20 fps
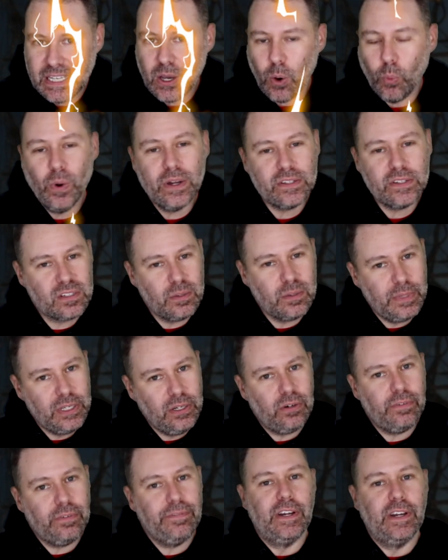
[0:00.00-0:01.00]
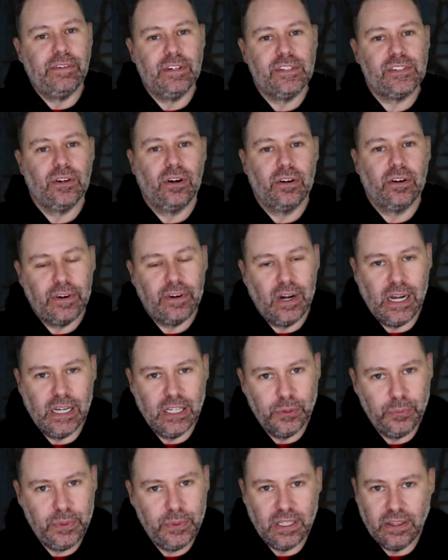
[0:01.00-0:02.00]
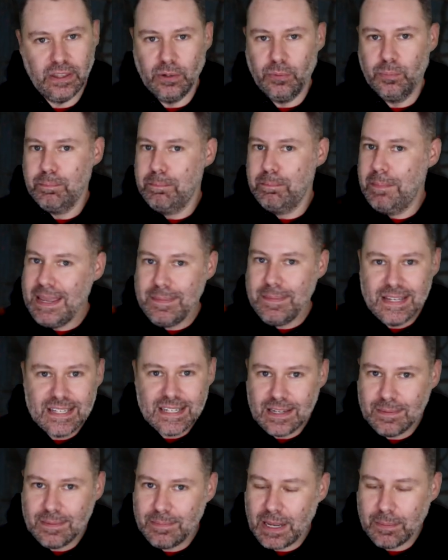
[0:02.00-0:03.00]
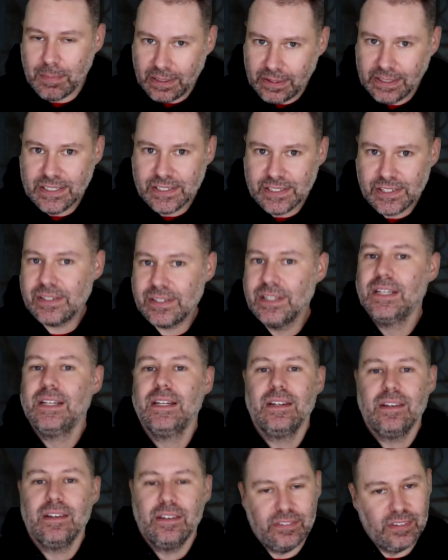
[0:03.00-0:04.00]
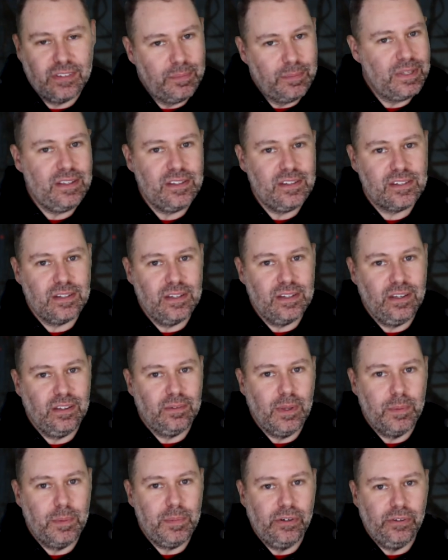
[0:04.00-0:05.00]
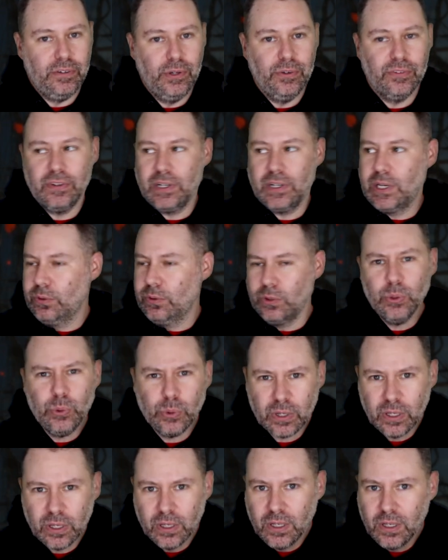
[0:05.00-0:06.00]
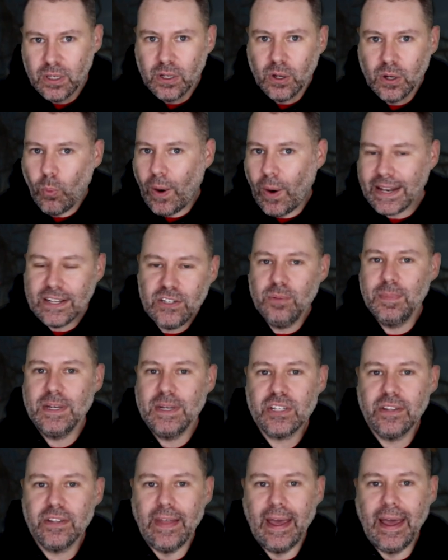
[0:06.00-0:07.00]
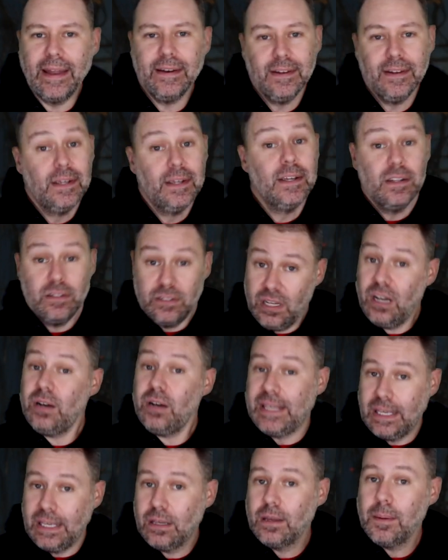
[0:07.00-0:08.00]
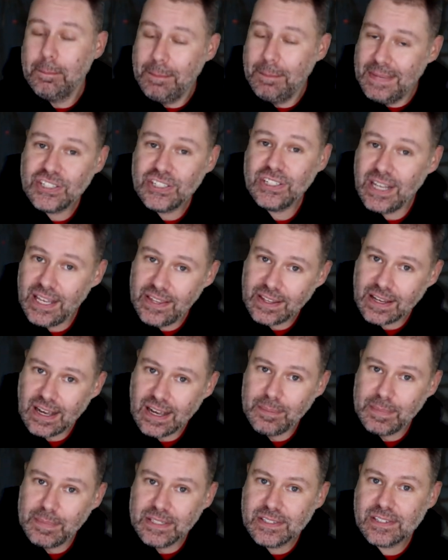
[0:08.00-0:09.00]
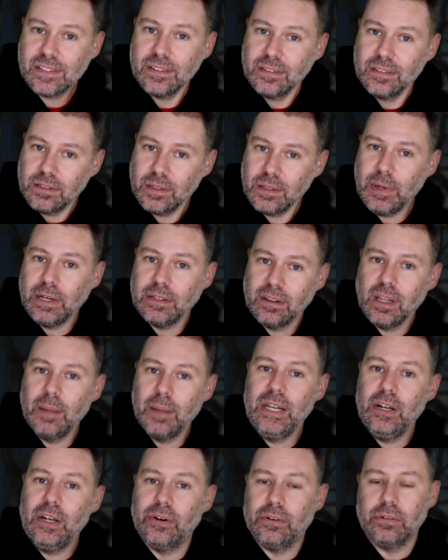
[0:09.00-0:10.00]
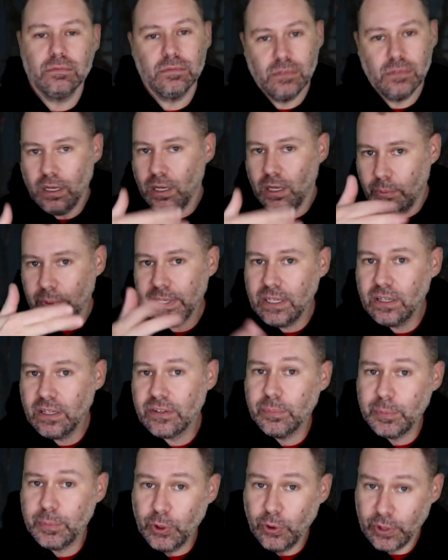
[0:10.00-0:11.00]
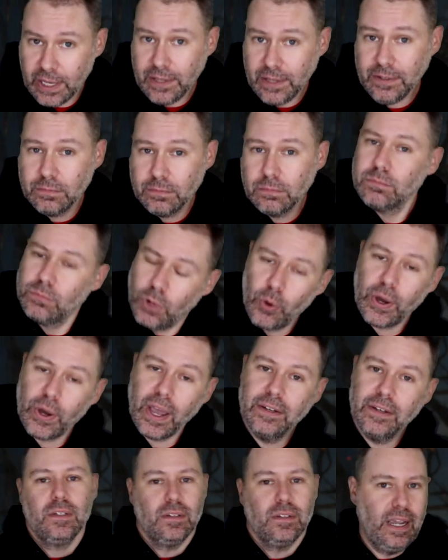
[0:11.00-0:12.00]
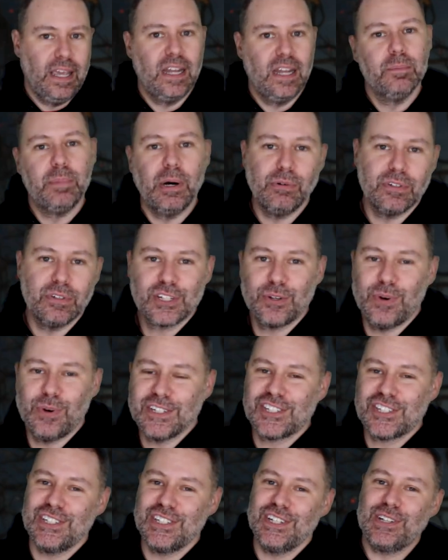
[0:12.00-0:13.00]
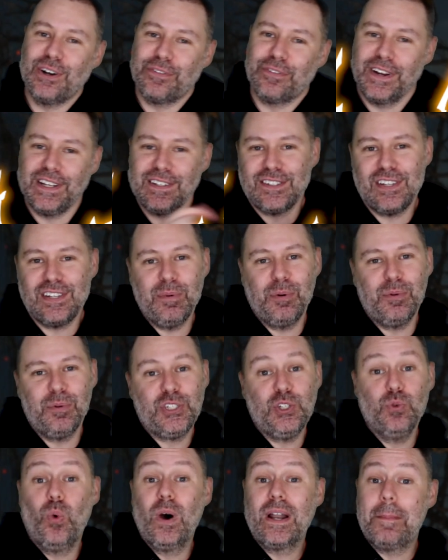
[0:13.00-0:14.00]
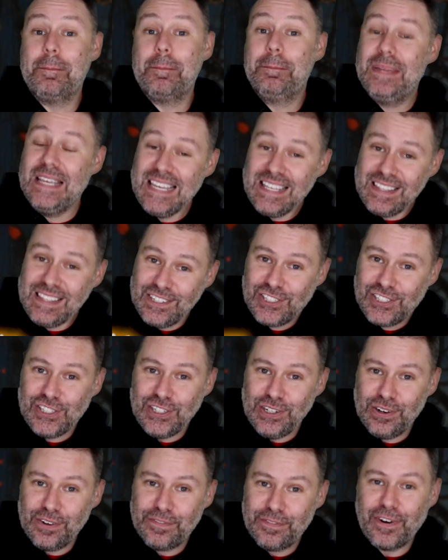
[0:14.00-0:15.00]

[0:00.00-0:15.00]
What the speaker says: what some of your favorites are for Halloween that maybe didn't make my list. Some of these things maybe you're using and going, Luke, why didn't you mention that? Tell me, mention it in the comments. Come on, let me know. I wanna hear from you, okay? Okay. And a bonus question, don't forget to tell me what you wanna be this year for